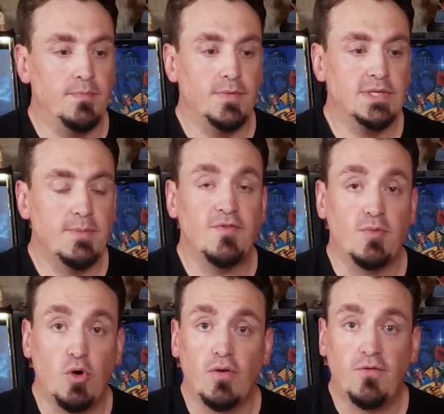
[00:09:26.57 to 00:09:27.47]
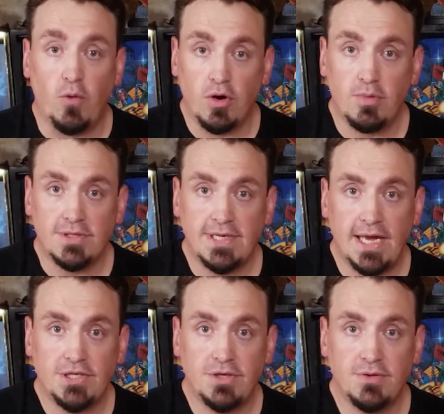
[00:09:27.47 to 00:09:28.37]
some of your more affordable
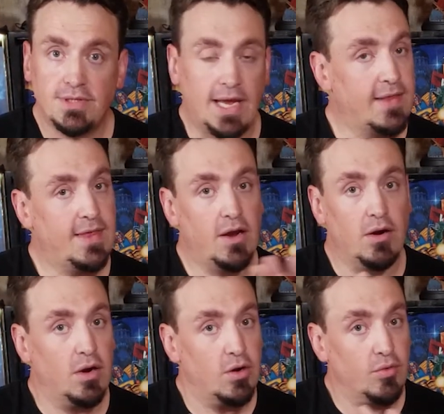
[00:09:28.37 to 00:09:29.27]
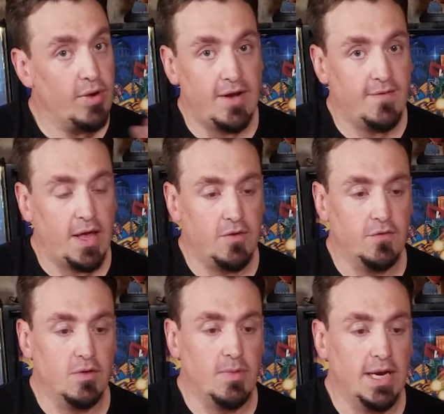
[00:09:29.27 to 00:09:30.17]
statues, and they are a great value for
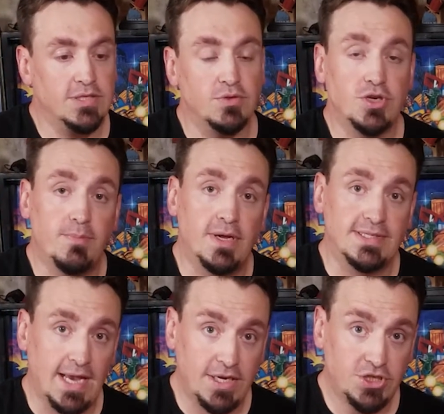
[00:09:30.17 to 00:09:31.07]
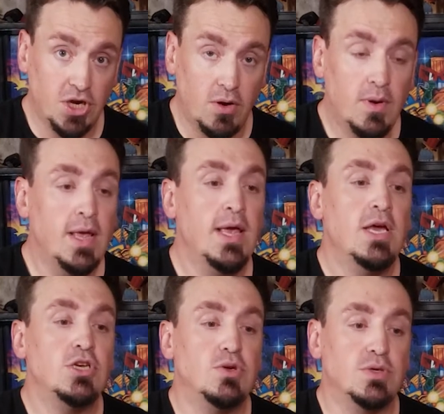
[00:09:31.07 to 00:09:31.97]
the money. So jump on Sideshow,
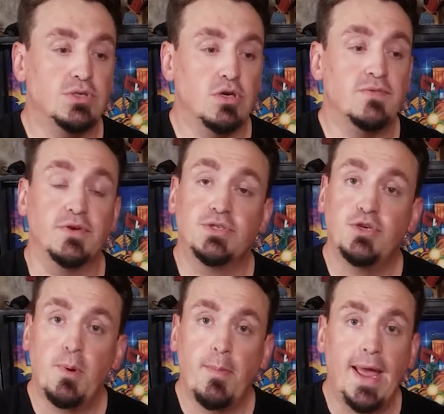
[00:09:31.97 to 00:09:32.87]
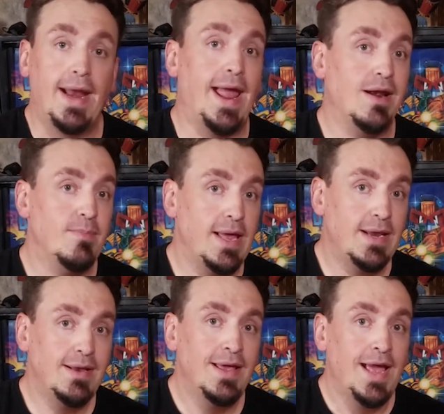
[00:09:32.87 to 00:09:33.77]
do a search for Superman
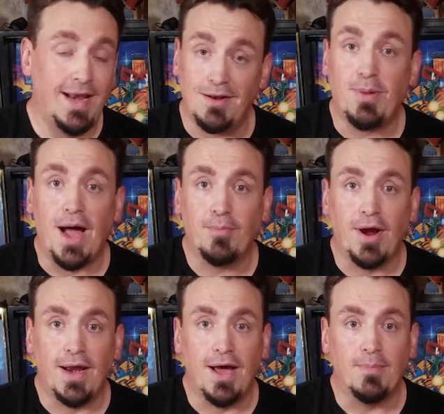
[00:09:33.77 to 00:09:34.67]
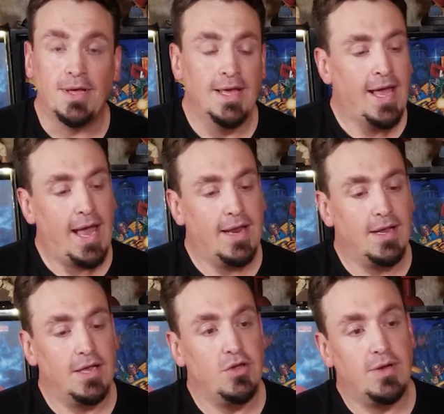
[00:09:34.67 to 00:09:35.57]
Animated, and it'll pop right up. And
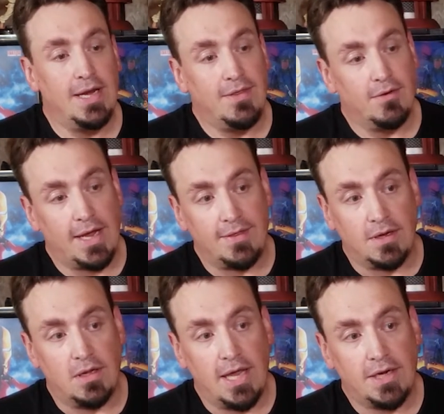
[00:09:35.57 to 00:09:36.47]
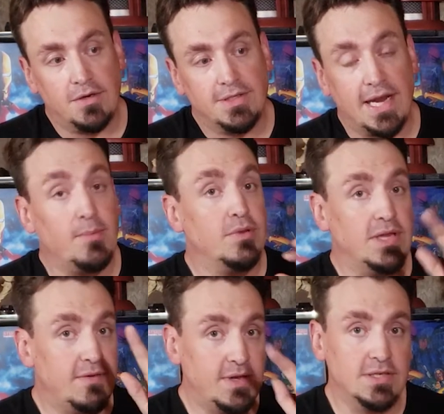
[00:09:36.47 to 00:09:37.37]
you can either get the collectors, and I
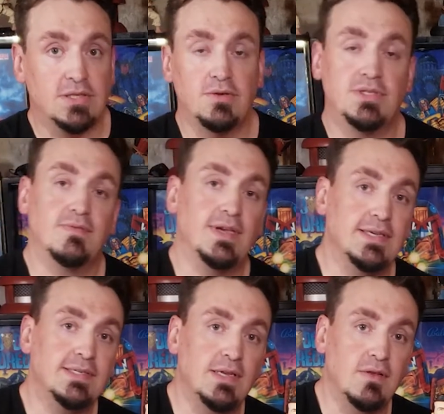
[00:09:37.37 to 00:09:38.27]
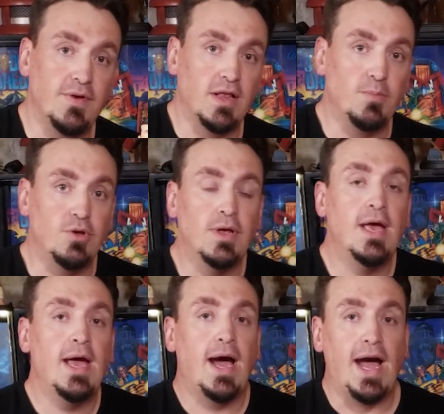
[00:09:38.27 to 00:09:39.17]
believe the exclusive is still available.
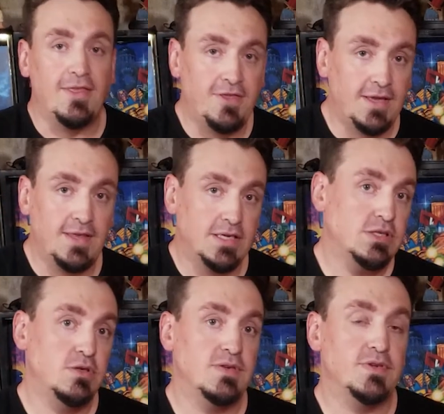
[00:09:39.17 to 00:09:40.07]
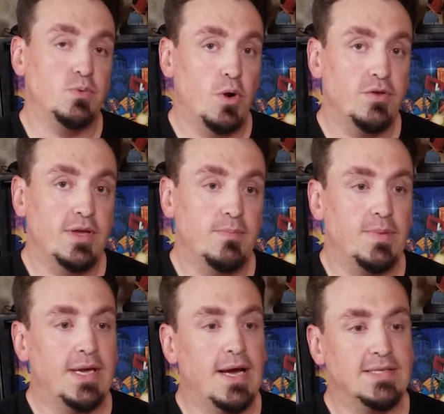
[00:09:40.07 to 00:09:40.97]
I think the exclusive is worth it
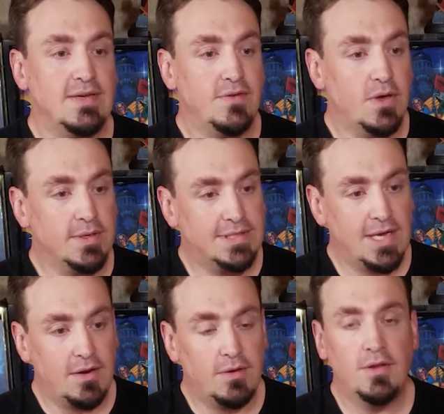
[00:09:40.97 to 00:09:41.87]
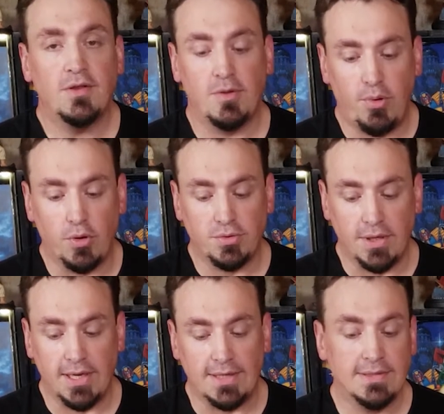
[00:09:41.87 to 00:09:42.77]
because even though it's subtle, the
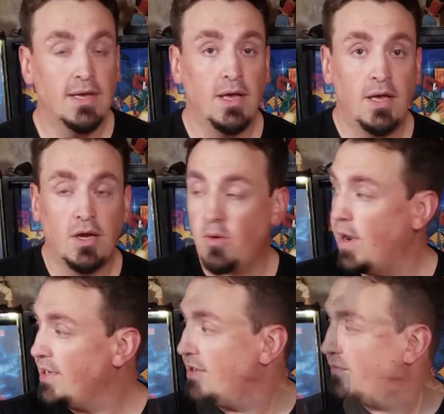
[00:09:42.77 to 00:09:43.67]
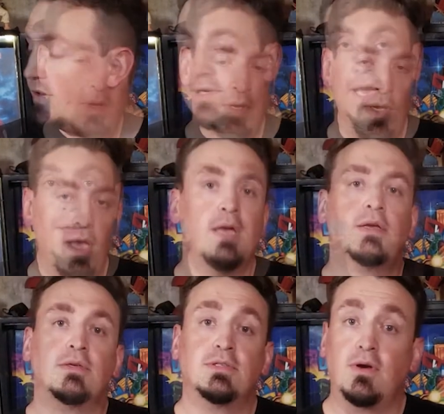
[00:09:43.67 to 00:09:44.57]
portrait is quite different.
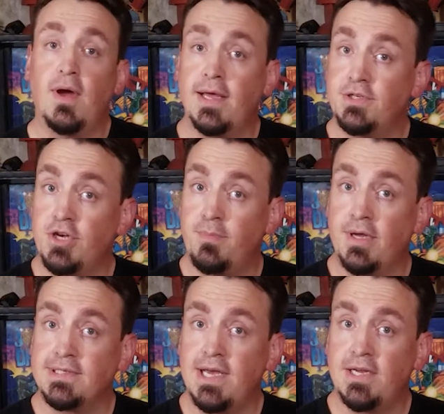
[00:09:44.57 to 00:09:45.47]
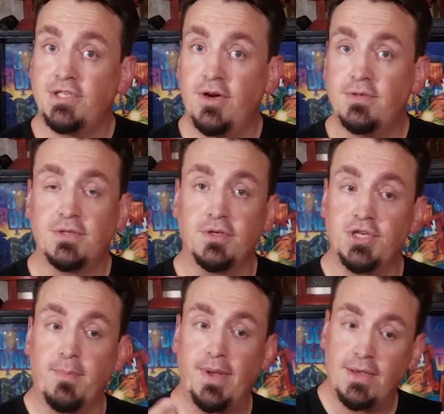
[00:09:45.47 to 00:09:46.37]
So go ahead and jump on Sideshow, search
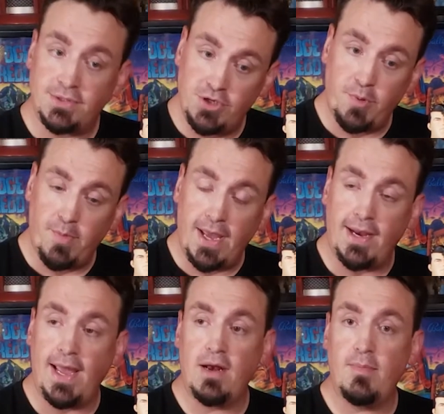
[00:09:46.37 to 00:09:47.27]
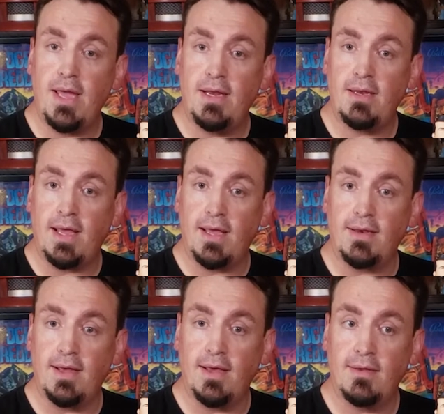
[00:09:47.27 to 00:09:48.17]
up Superman Animated, and
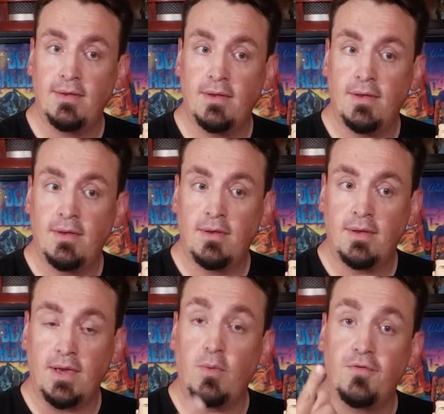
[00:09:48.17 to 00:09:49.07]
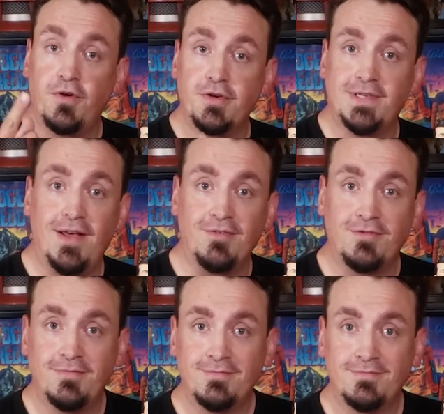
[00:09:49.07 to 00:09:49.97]
get one for yourself.
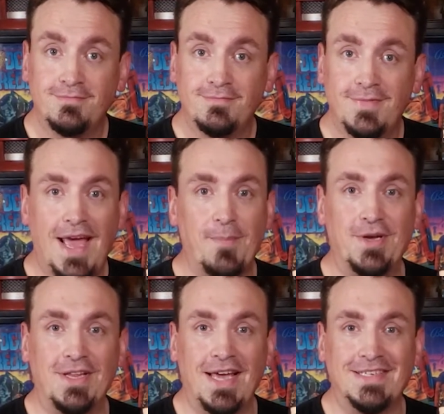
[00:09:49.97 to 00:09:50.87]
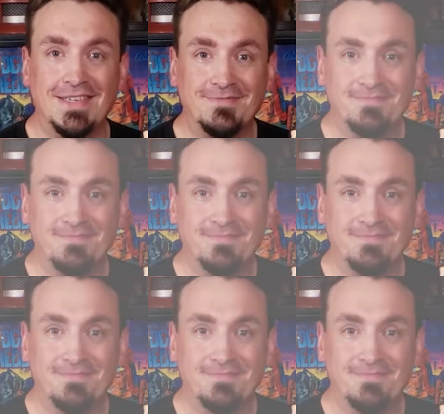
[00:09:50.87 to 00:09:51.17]
Happy collecting.